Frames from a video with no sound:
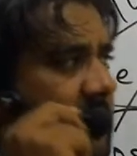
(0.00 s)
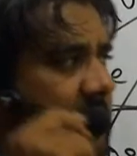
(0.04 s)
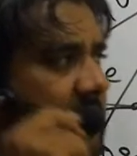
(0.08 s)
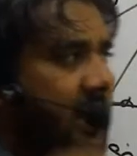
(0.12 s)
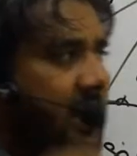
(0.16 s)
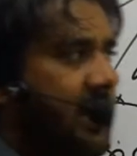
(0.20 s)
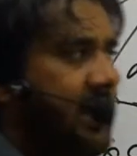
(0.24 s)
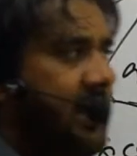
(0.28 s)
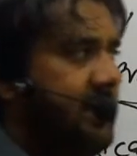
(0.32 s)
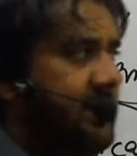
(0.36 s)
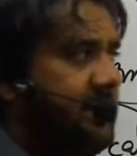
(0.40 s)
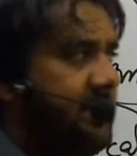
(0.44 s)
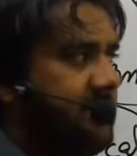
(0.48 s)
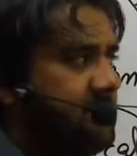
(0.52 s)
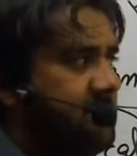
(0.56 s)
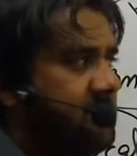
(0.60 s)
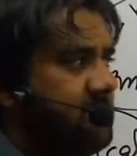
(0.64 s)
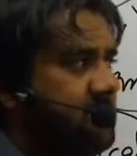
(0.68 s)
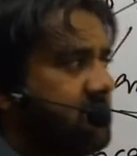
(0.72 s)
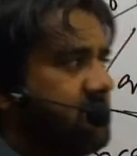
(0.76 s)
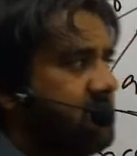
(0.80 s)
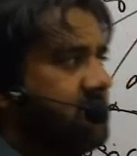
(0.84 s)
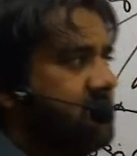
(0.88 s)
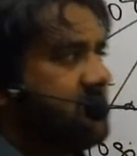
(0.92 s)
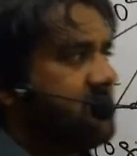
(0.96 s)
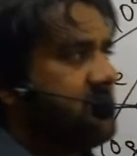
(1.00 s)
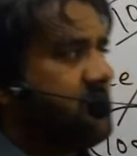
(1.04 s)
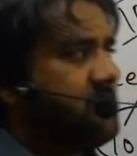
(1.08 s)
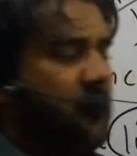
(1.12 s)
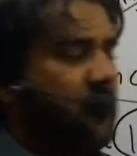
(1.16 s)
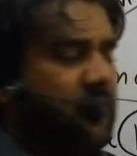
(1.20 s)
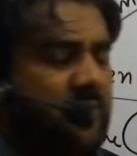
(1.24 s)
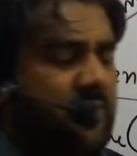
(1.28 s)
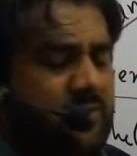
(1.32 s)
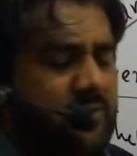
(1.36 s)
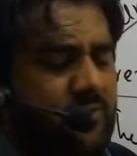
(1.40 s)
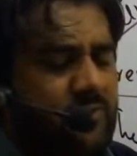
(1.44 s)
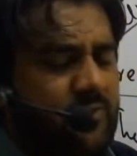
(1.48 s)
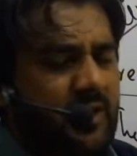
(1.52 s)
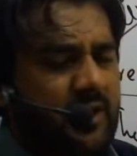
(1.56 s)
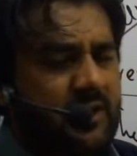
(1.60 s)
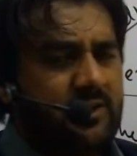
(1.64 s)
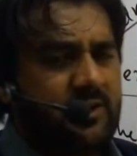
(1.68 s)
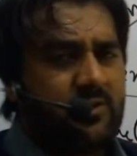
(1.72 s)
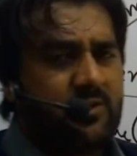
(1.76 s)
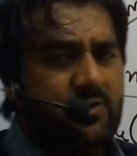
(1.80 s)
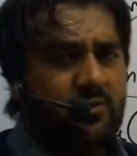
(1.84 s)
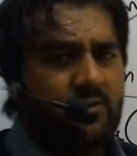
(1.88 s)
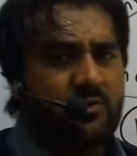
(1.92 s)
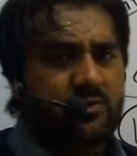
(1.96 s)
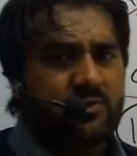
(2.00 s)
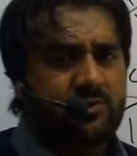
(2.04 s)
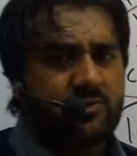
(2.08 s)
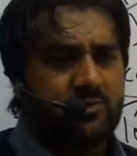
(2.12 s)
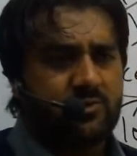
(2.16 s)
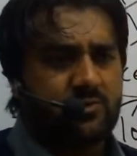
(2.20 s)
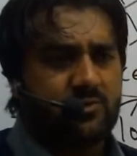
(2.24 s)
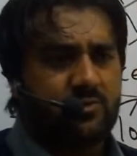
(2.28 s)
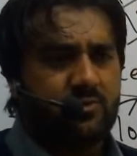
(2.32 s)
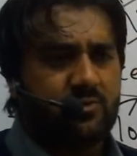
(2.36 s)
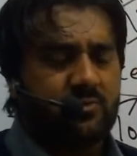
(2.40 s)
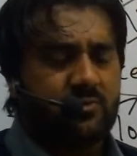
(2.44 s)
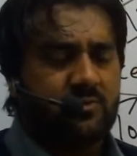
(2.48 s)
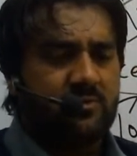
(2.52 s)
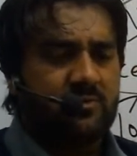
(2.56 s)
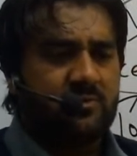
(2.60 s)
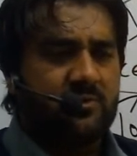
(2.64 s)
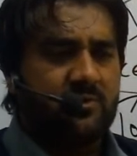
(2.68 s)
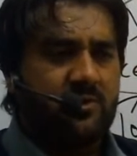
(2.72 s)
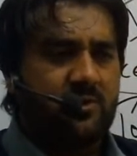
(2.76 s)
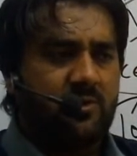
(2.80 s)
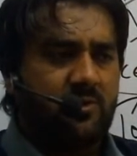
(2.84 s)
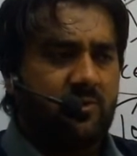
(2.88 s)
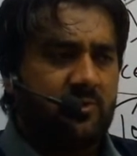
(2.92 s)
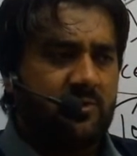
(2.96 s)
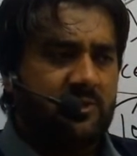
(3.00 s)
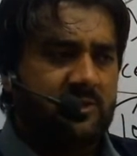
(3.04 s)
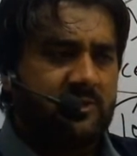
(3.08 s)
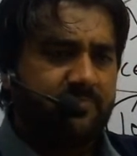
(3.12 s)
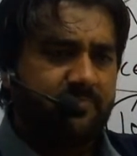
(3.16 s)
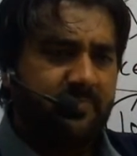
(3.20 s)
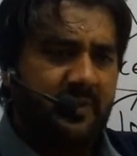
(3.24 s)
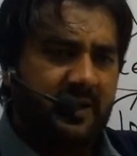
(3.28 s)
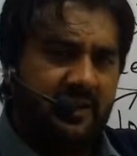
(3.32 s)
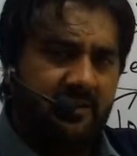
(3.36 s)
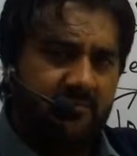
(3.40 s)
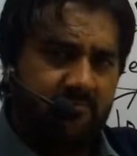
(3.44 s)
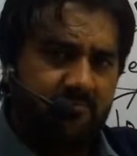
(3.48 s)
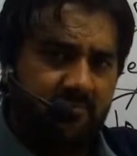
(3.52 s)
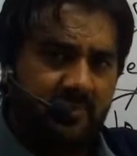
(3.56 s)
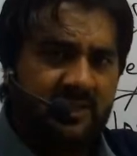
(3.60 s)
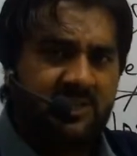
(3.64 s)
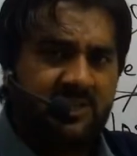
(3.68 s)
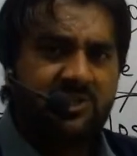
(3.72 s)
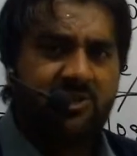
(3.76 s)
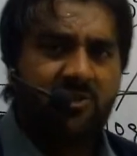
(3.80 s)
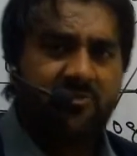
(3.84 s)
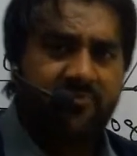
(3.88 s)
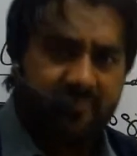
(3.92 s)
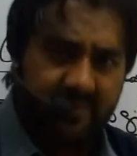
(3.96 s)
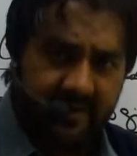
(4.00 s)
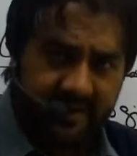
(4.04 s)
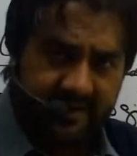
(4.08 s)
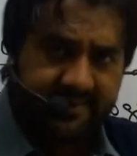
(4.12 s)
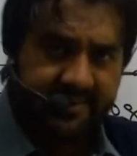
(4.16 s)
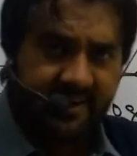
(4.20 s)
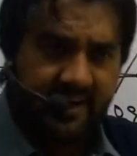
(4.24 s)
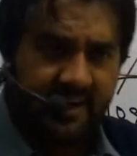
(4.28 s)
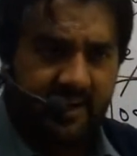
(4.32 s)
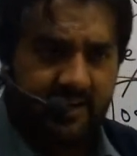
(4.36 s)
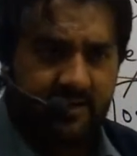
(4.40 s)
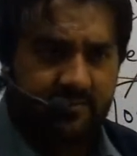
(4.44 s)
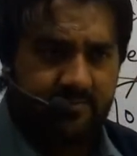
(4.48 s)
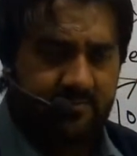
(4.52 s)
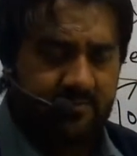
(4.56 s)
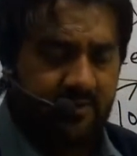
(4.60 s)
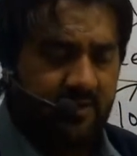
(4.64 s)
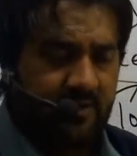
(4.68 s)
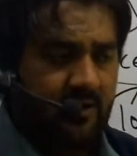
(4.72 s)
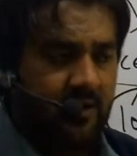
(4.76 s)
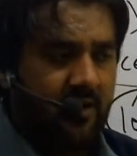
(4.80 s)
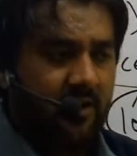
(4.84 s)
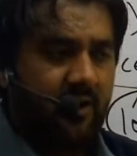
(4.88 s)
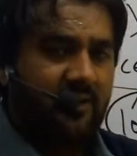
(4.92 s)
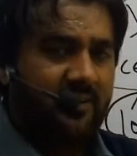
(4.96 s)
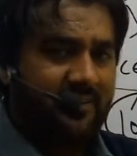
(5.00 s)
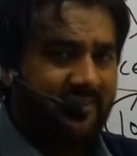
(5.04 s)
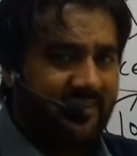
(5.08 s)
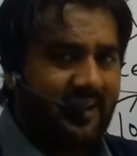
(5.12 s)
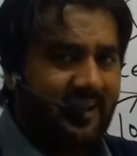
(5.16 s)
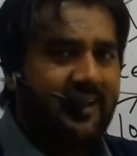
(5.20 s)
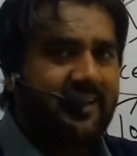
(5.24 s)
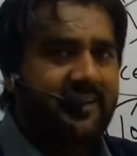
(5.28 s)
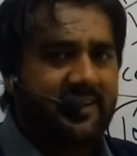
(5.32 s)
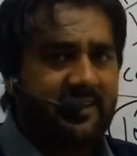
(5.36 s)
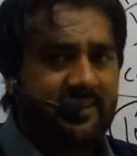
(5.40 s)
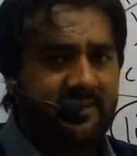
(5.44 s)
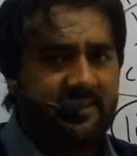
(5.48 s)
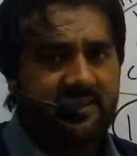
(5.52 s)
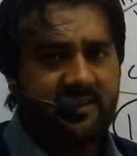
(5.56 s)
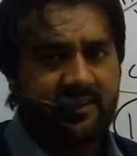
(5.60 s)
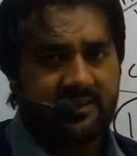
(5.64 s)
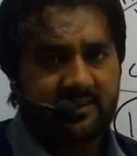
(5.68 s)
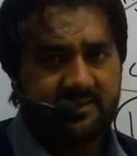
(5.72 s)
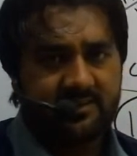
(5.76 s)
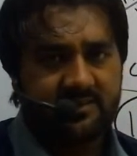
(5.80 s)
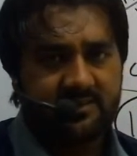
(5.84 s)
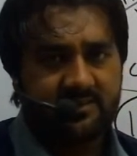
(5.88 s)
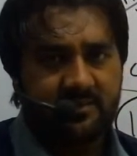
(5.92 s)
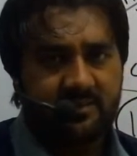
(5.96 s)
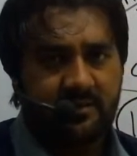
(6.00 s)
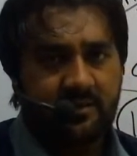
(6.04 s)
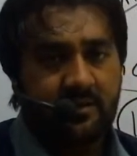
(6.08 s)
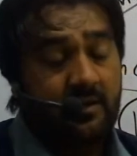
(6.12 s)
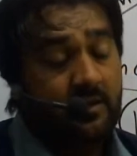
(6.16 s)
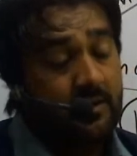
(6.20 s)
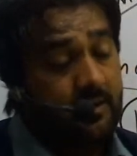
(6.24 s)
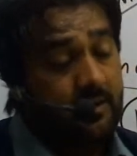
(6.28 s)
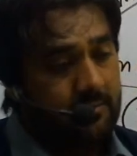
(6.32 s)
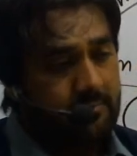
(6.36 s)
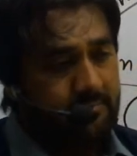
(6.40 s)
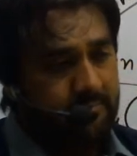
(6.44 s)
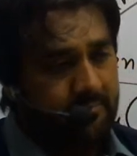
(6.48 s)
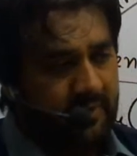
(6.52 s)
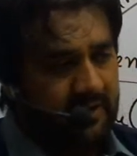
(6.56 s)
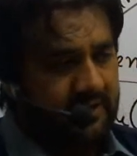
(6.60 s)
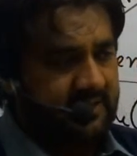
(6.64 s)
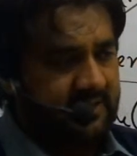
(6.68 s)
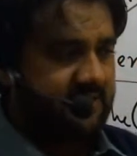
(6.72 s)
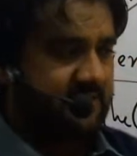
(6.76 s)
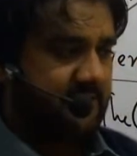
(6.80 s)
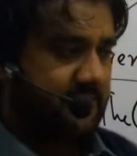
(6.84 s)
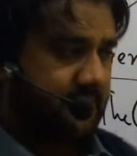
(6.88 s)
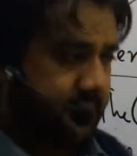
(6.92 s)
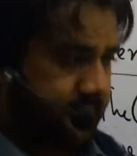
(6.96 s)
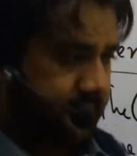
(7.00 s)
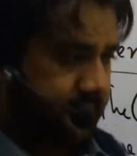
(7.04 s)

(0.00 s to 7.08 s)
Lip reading: I do not use to spend much of my time on writing things. But